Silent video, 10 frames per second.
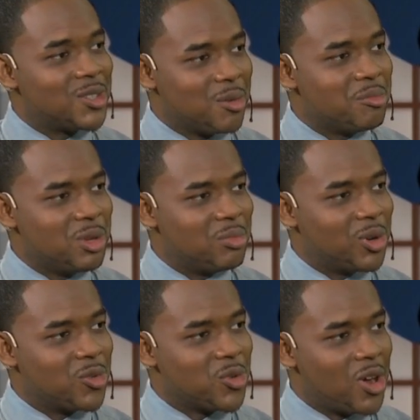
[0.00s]
some
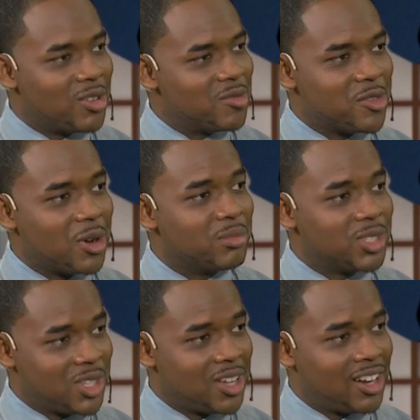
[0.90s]
people run from
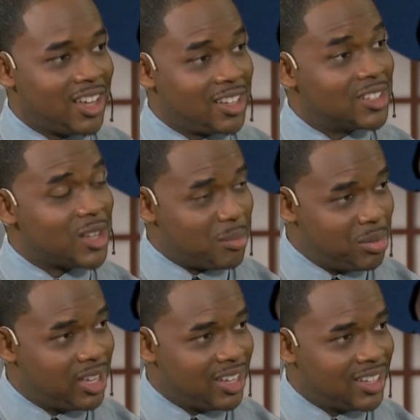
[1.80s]
sun like it's a
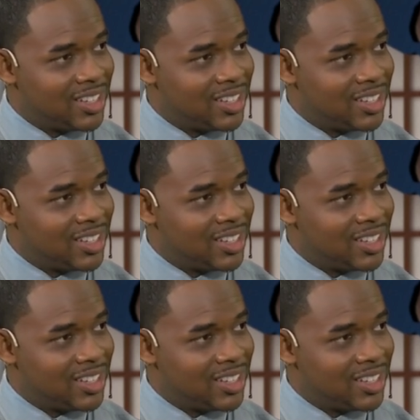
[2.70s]
plague,